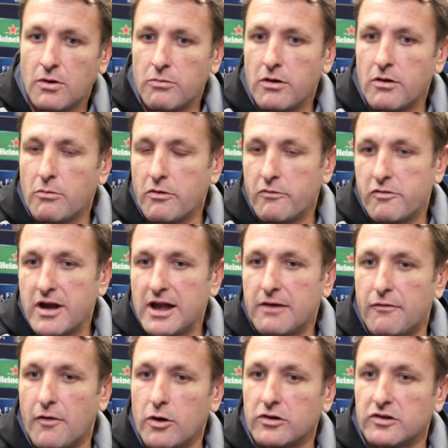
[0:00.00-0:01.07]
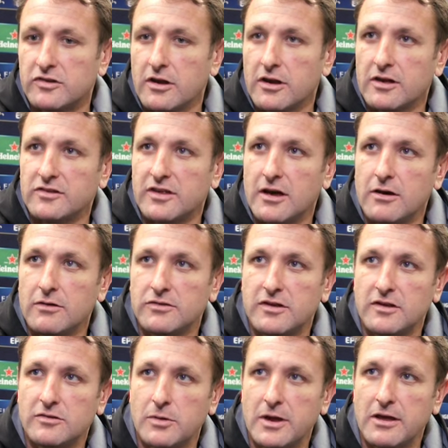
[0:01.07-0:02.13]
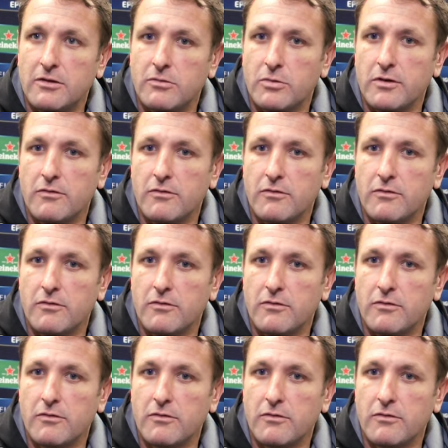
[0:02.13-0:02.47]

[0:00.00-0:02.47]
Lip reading: Well, we've really focused on ourselves this week.